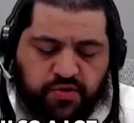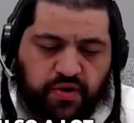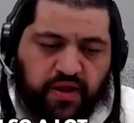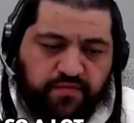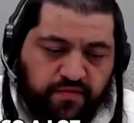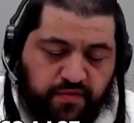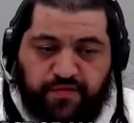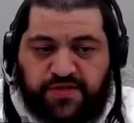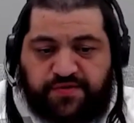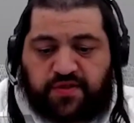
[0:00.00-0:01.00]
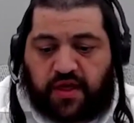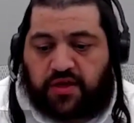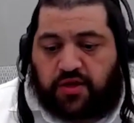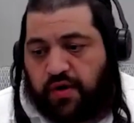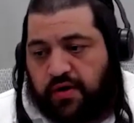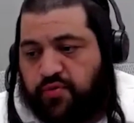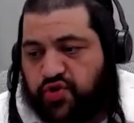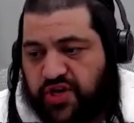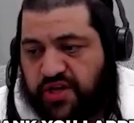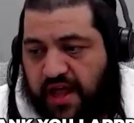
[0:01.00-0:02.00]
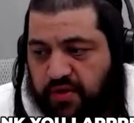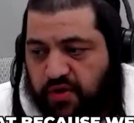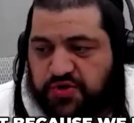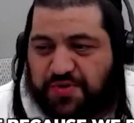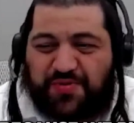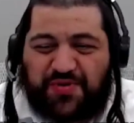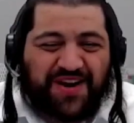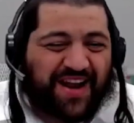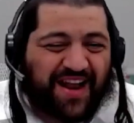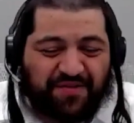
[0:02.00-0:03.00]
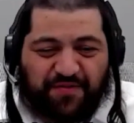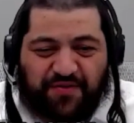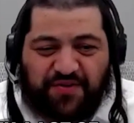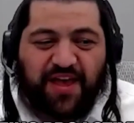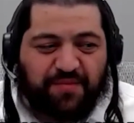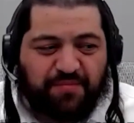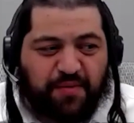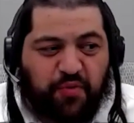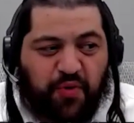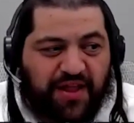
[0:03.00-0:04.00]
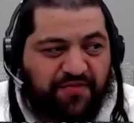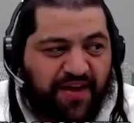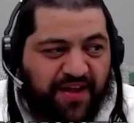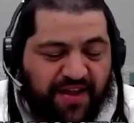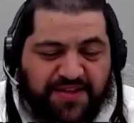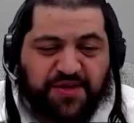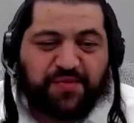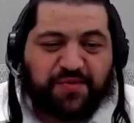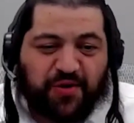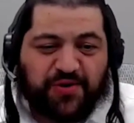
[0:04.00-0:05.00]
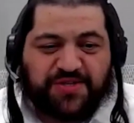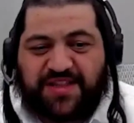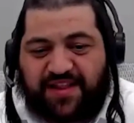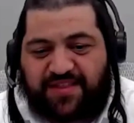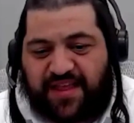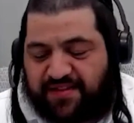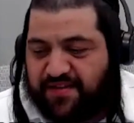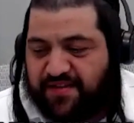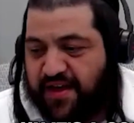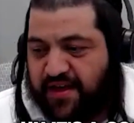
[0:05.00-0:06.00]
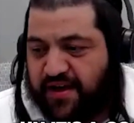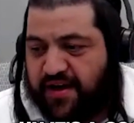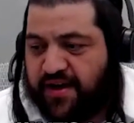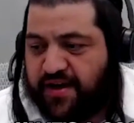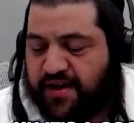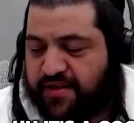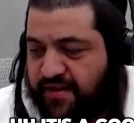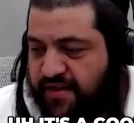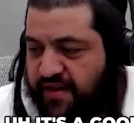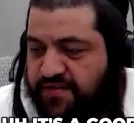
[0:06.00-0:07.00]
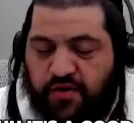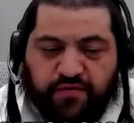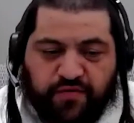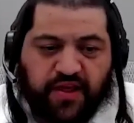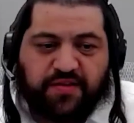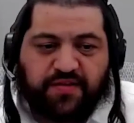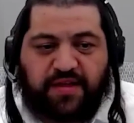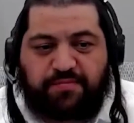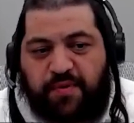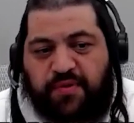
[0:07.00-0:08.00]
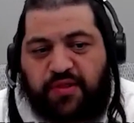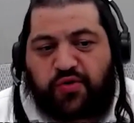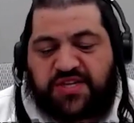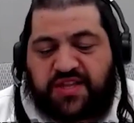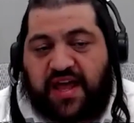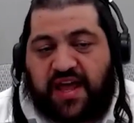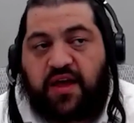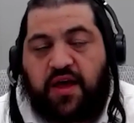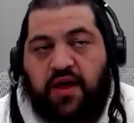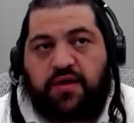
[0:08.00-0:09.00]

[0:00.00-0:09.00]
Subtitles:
So first of all, thank you. I appreciate that, because we put in a lot of effort in being proactive, and someone noticing that it's a good feeling that people noticing that.